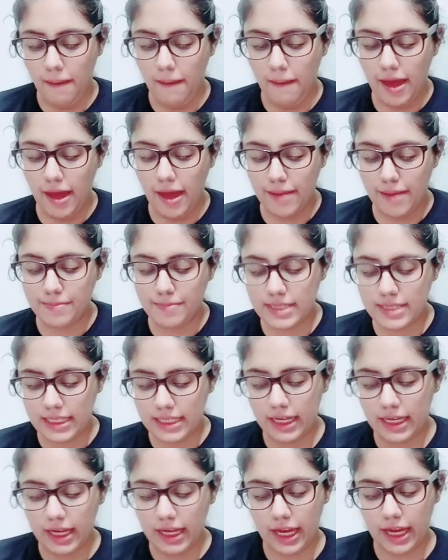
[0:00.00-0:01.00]

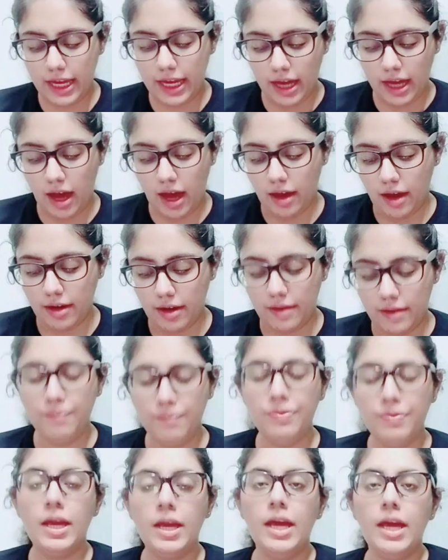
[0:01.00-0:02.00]
MCAR.
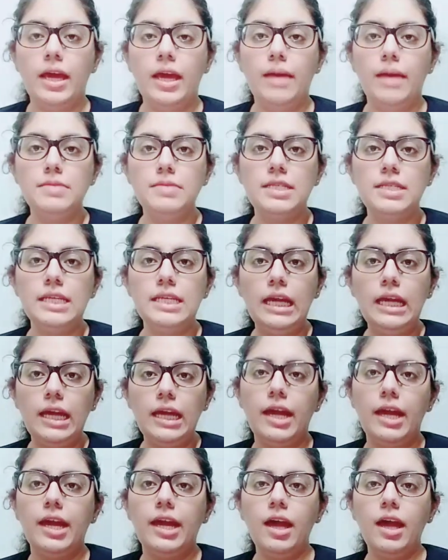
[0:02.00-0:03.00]

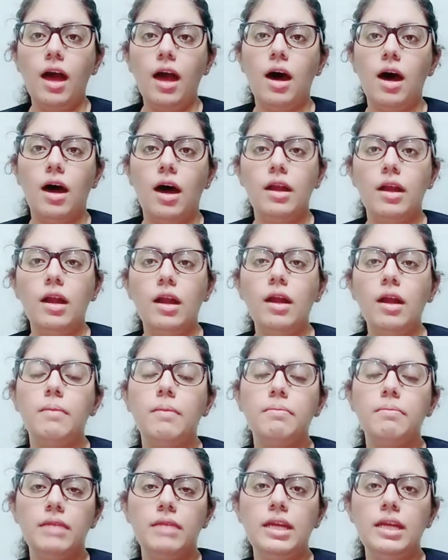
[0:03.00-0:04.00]
MCAR
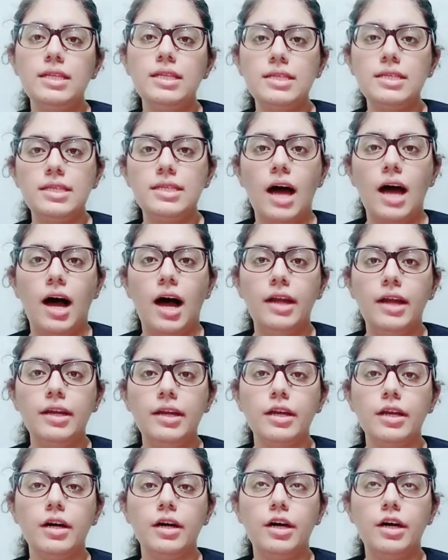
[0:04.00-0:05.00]
means that
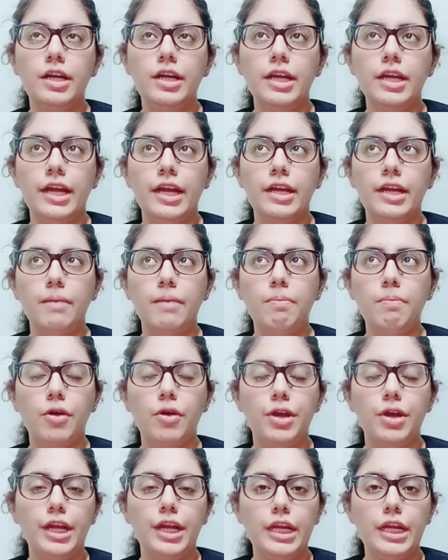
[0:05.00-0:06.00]
a data
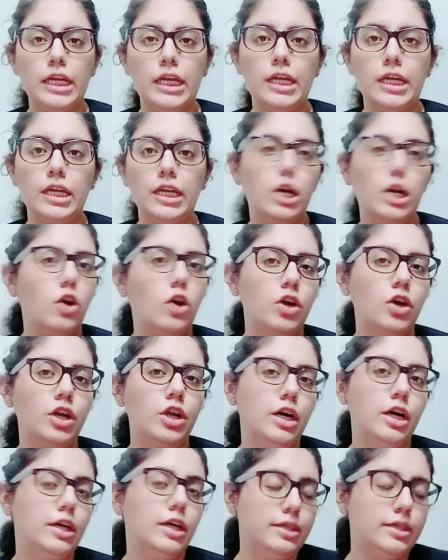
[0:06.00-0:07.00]
point or
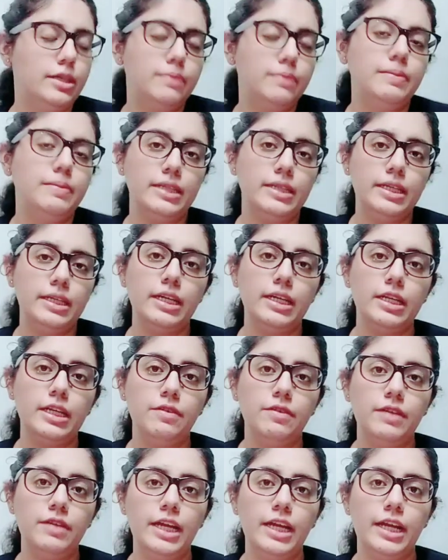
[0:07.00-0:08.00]
is missing in our
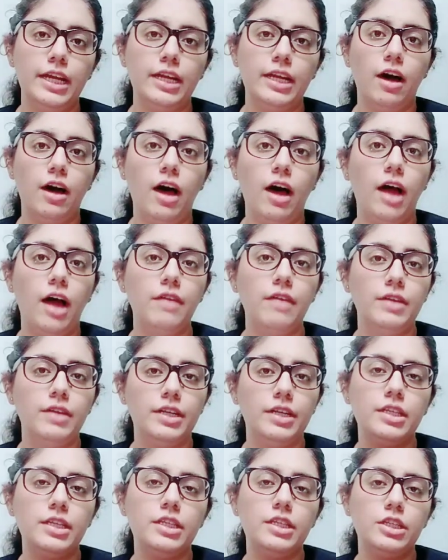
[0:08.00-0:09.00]
data and it
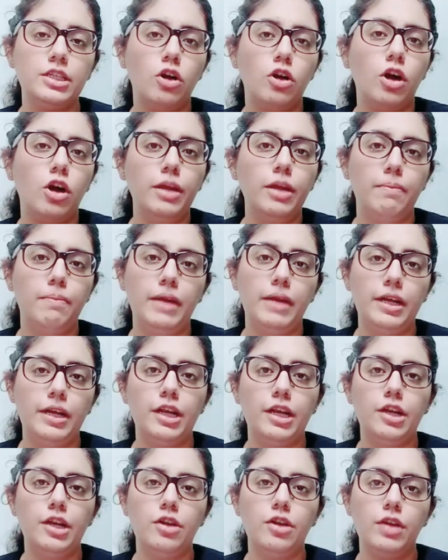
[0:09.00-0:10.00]
is not dependent
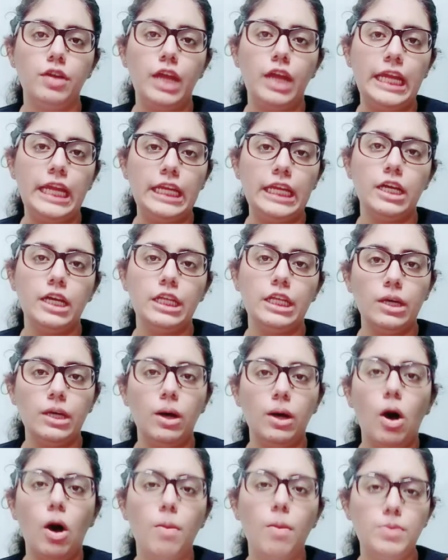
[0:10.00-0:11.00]
on any other
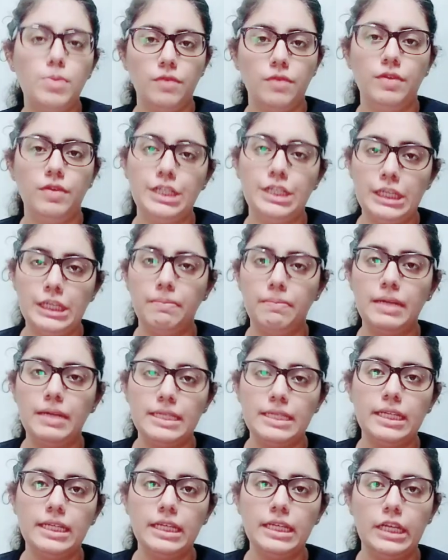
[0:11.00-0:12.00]
observation
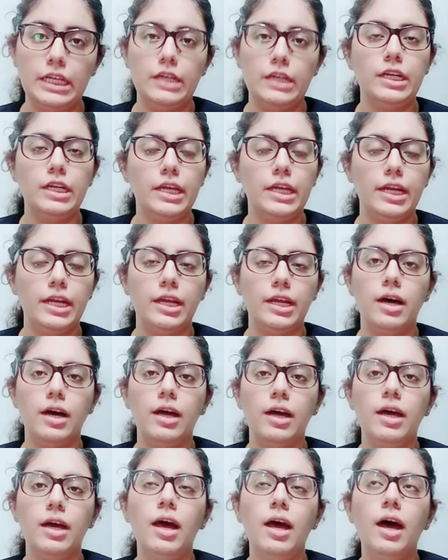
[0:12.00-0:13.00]
present in data.
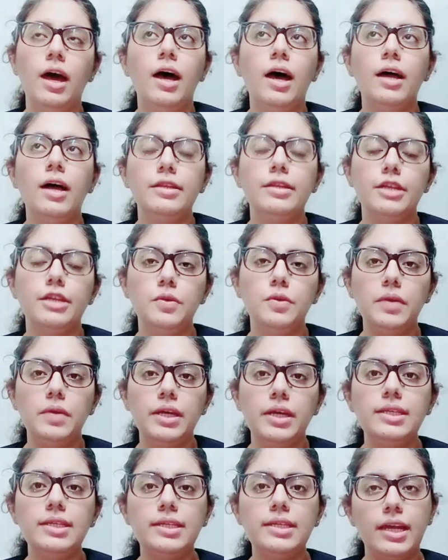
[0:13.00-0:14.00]
You can
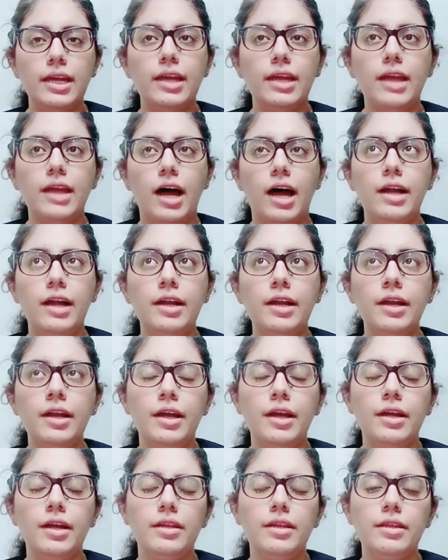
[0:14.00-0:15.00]
say that
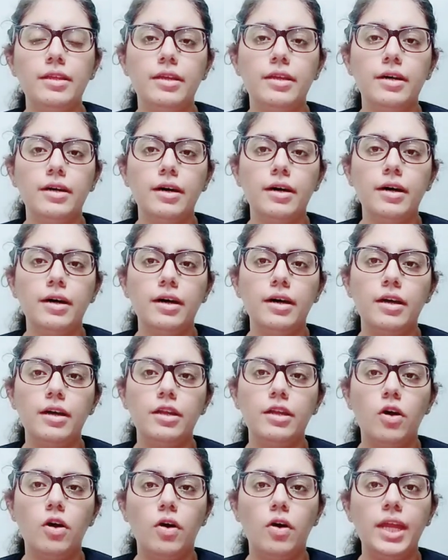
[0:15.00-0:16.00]
the
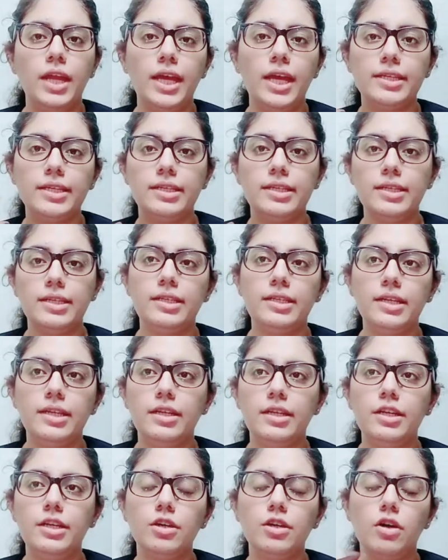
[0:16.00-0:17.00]

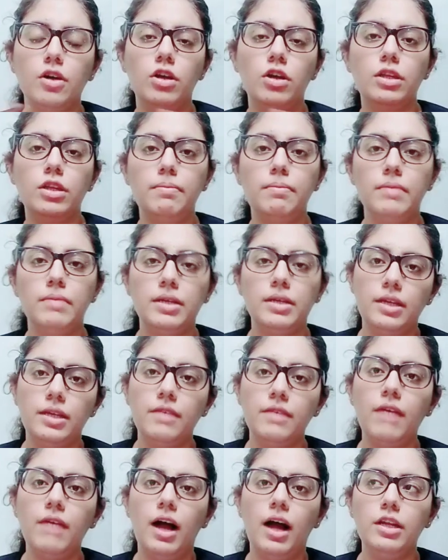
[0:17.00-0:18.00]
non-existent or the missing
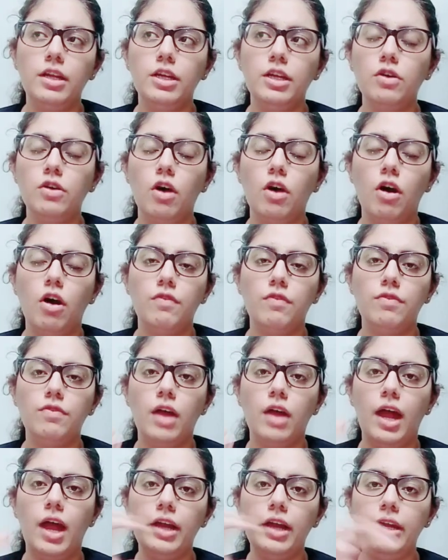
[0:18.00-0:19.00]
value of
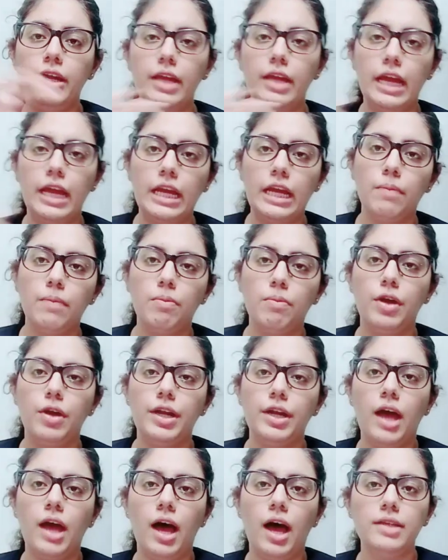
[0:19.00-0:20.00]
that data point
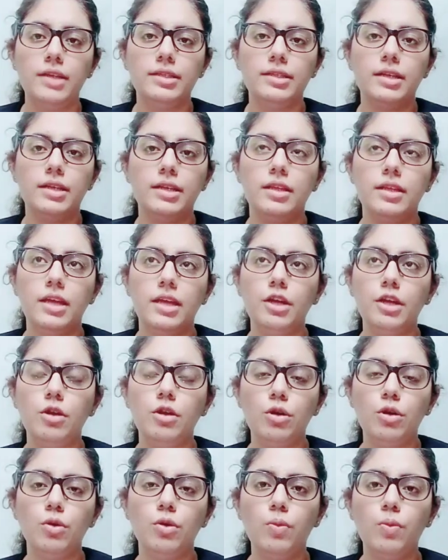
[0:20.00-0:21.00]
has nothing to
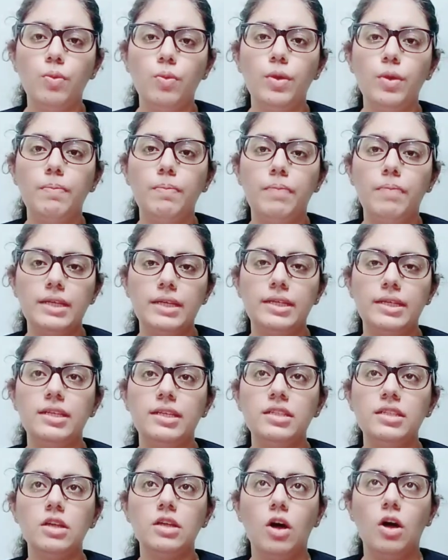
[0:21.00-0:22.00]
do with presence
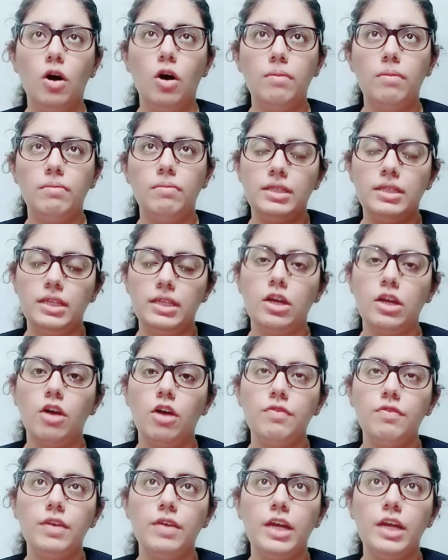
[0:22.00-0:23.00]
or missing of
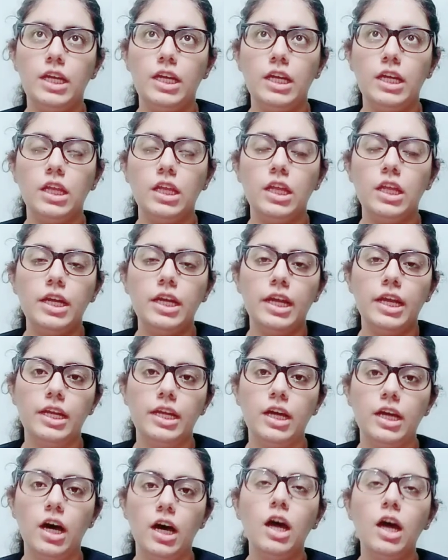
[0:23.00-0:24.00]
any other
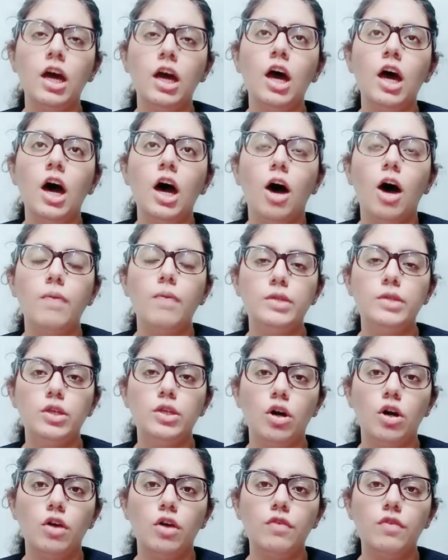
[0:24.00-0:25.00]
data
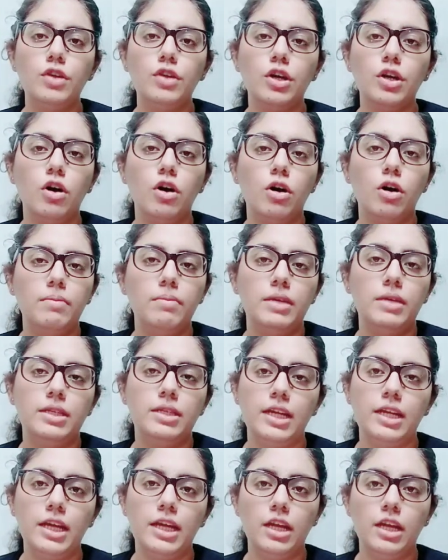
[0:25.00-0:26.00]
observed or missing
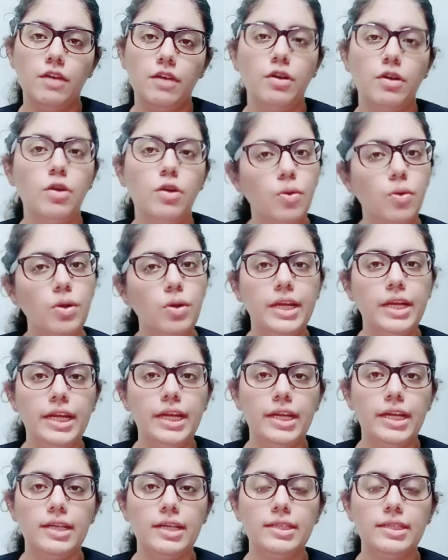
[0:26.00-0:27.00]
in our whole
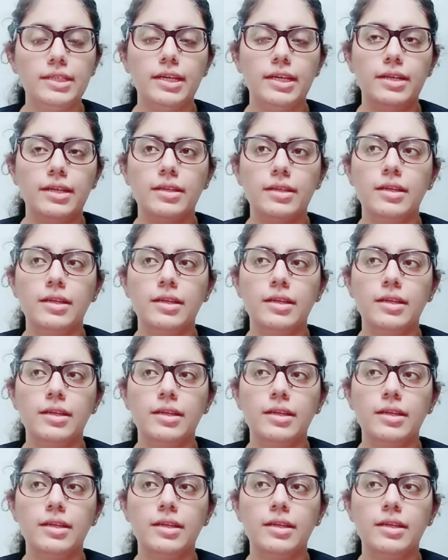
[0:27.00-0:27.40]
data set.